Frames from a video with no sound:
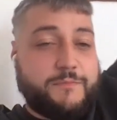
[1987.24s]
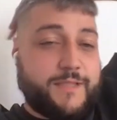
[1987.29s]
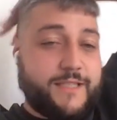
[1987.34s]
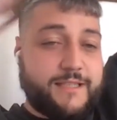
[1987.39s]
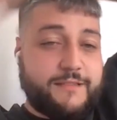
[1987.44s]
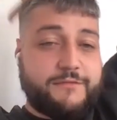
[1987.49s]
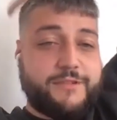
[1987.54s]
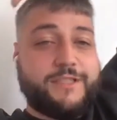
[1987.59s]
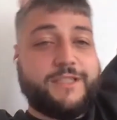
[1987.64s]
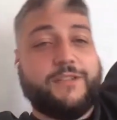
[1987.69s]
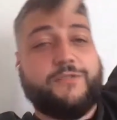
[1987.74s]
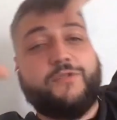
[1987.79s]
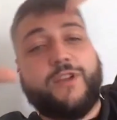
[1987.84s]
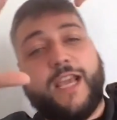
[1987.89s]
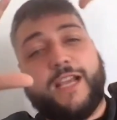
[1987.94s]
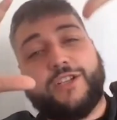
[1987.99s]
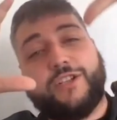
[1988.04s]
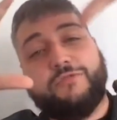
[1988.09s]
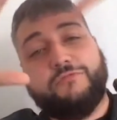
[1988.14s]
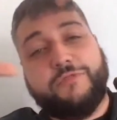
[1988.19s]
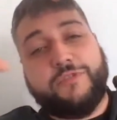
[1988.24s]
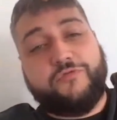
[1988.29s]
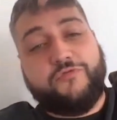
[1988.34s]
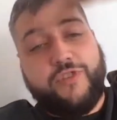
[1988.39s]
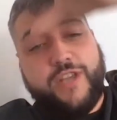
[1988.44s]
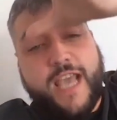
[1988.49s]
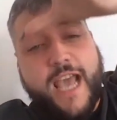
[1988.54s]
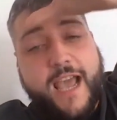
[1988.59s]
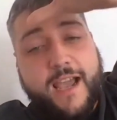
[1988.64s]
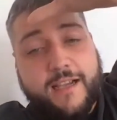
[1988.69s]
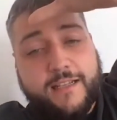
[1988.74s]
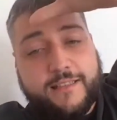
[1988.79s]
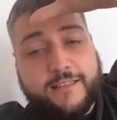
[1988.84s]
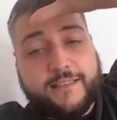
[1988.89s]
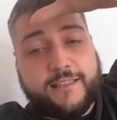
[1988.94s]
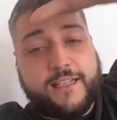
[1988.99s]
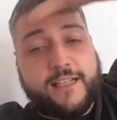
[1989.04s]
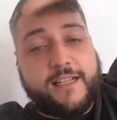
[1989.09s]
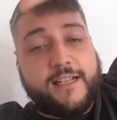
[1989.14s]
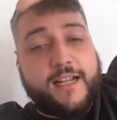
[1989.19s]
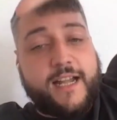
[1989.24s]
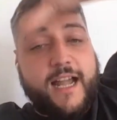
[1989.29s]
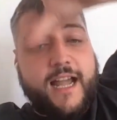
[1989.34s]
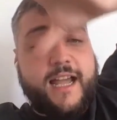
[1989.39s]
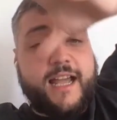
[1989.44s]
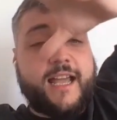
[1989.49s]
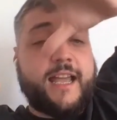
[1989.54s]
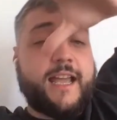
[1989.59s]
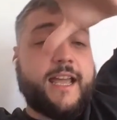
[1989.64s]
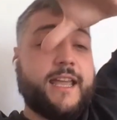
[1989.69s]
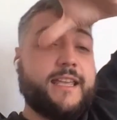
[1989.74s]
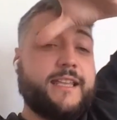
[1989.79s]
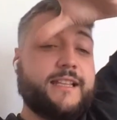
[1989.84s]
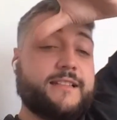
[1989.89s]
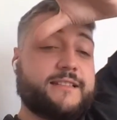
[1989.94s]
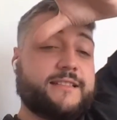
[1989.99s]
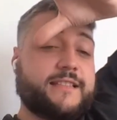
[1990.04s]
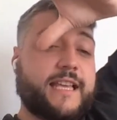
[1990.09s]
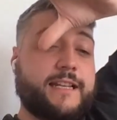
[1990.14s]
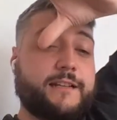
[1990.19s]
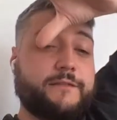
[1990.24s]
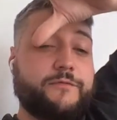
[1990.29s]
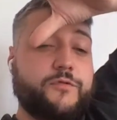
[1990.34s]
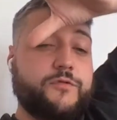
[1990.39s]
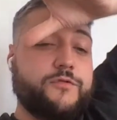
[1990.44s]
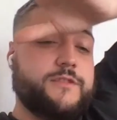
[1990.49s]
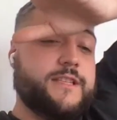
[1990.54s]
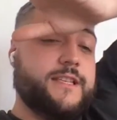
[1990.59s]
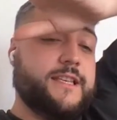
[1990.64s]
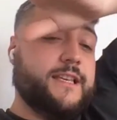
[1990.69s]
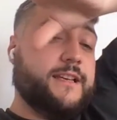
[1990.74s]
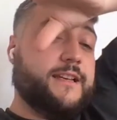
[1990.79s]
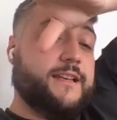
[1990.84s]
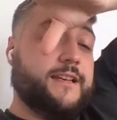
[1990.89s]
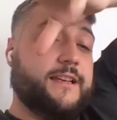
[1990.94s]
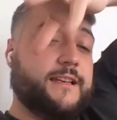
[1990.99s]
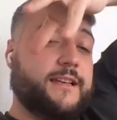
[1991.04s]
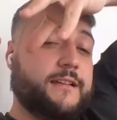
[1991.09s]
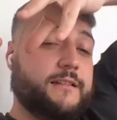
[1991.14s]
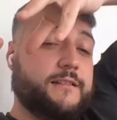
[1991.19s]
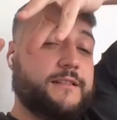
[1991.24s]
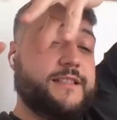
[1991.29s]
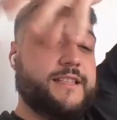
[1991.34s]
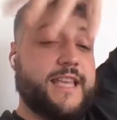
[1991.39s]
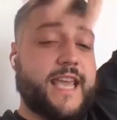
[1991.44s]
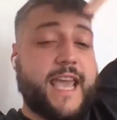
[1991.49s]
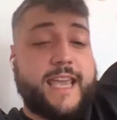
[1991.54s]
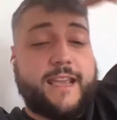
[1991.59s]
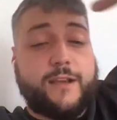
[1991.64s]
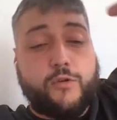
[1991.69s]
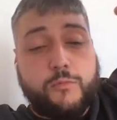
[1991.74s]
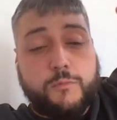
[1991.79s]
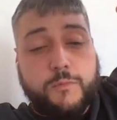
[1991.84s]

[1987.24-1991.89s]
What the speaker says: here is the connection with React. Instead of using DA